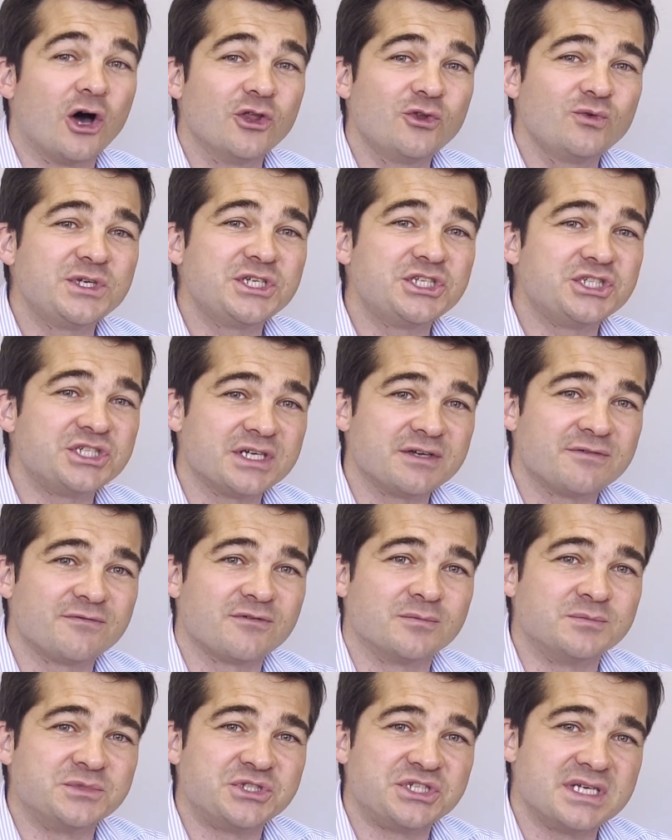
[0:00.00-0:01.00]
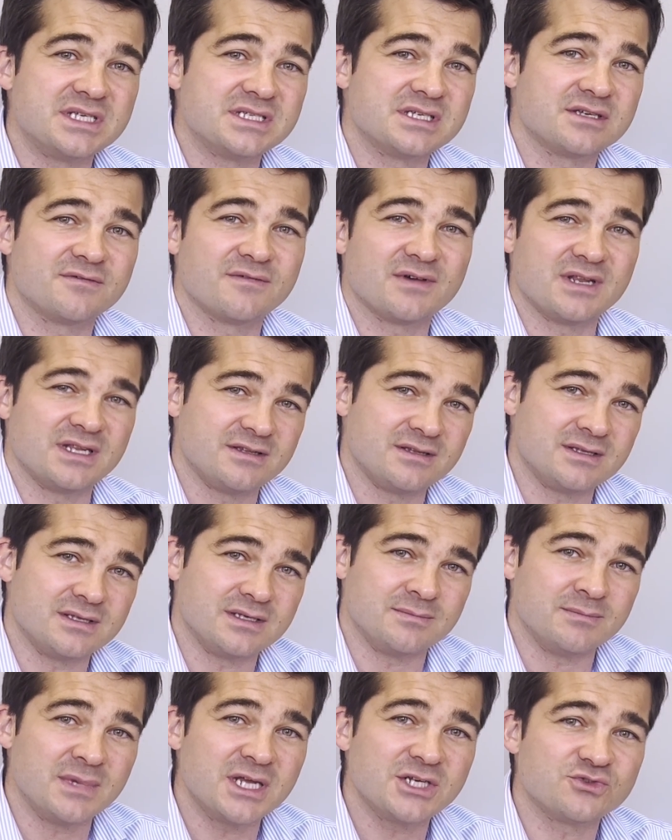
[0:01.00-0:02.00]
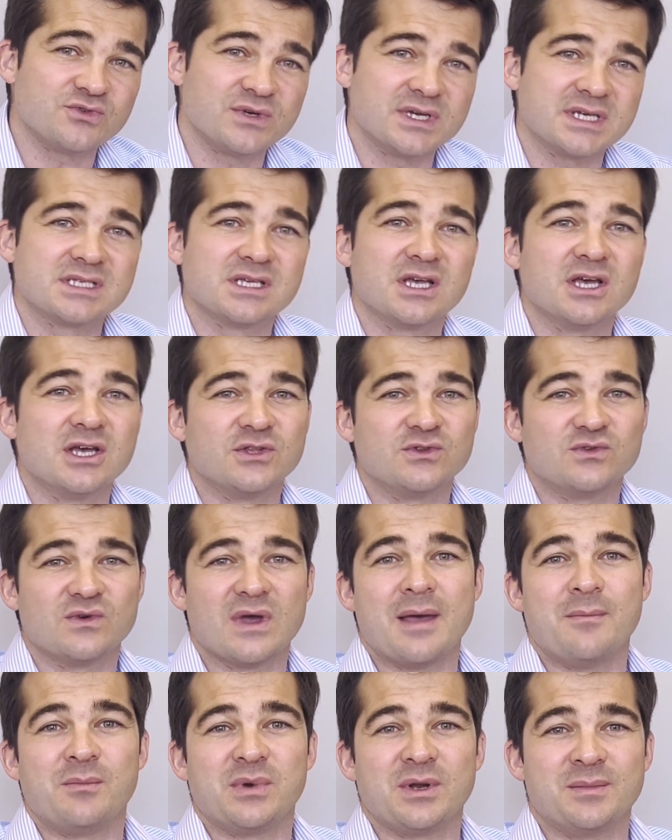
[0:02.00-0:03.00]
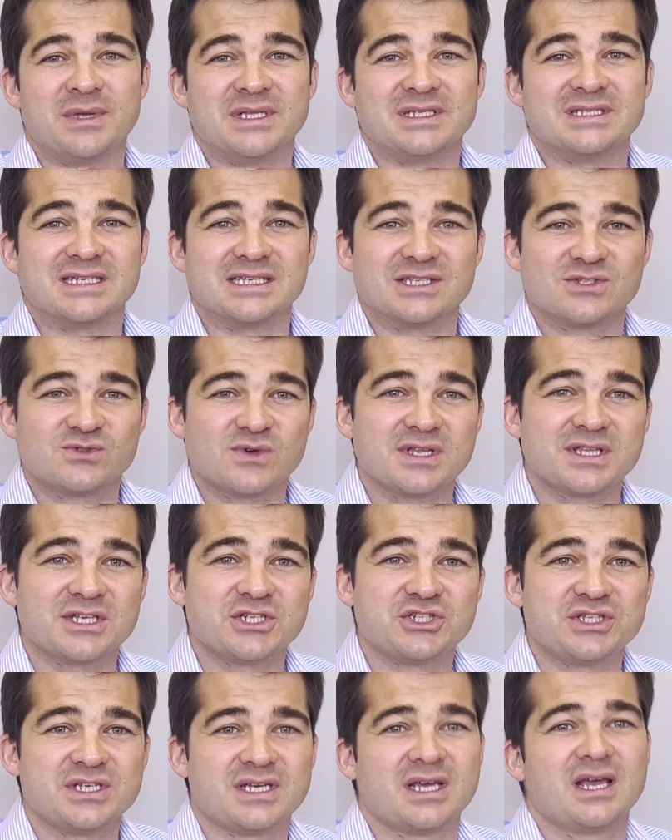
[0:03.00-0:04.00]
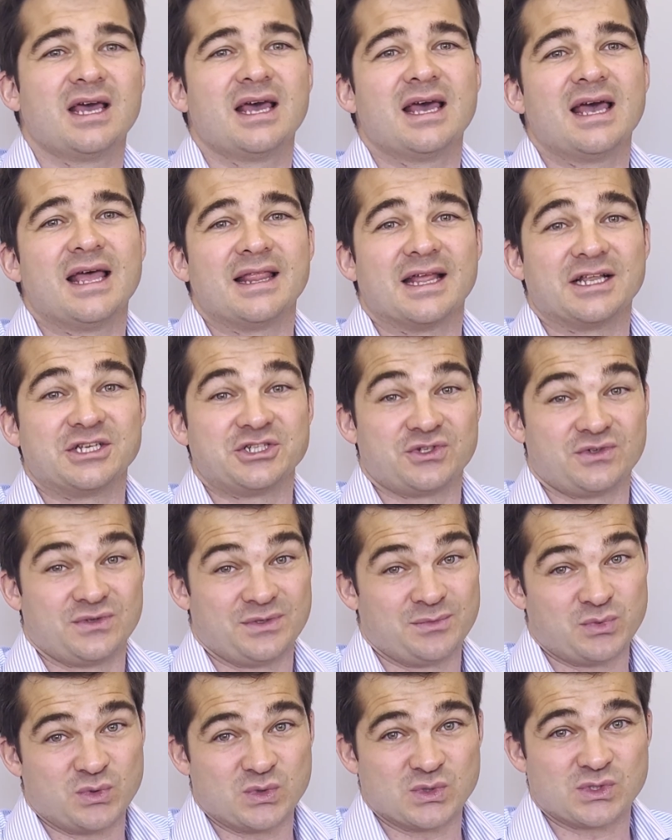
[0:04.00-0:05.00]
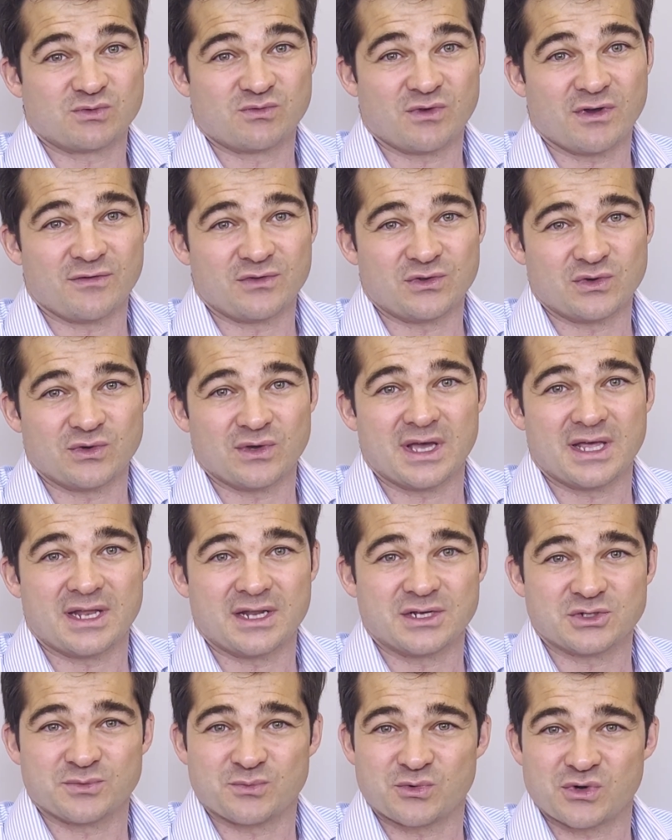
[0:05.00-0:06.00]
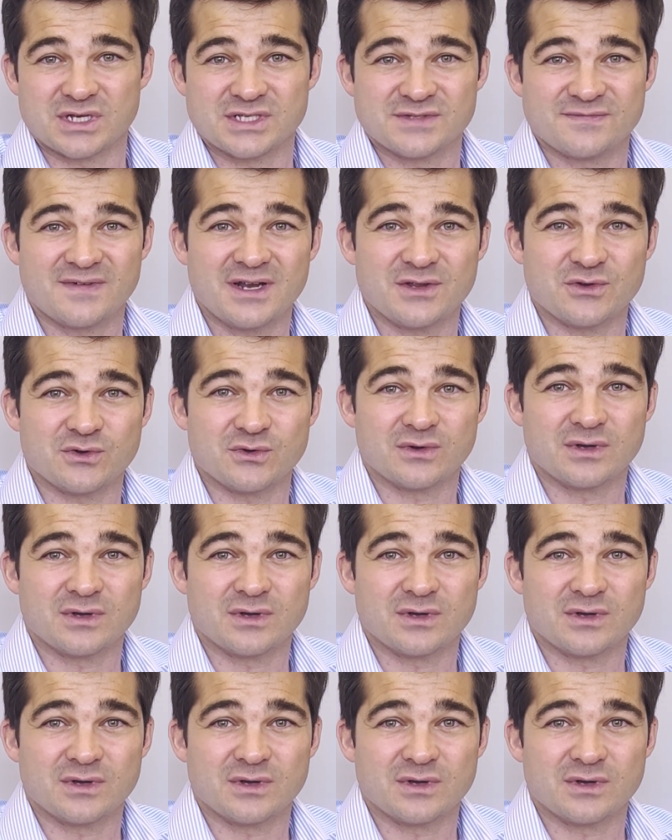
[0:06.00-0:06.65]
do we shift from chasing vanity metrics to implementing strategy that generally boosts revenue and enterprise value?